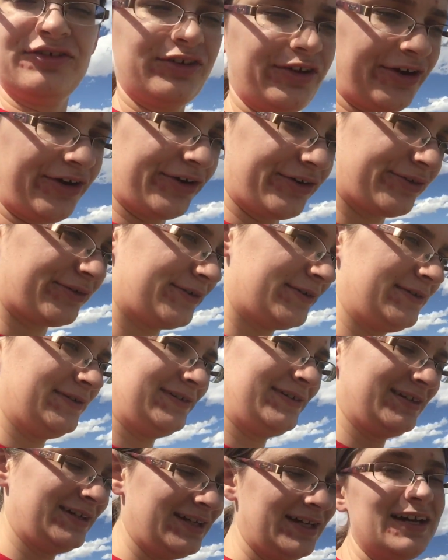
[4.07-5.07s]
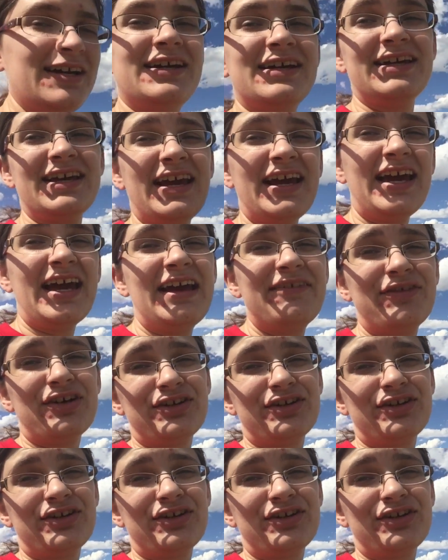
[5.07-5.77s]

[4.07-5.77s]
so yay,